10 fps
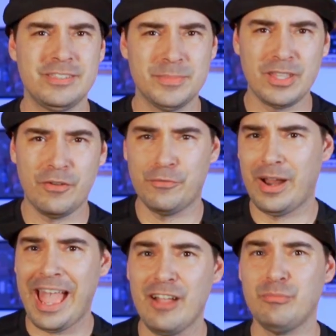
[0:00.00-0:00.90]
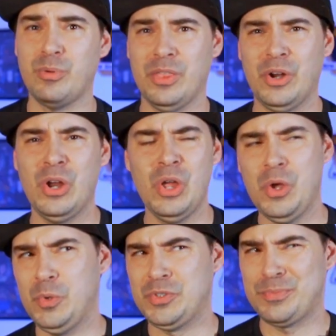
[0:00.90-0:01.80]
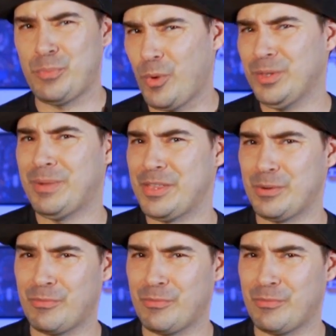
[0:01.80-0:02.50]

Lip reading: himself for a half-brother who was spoiled by their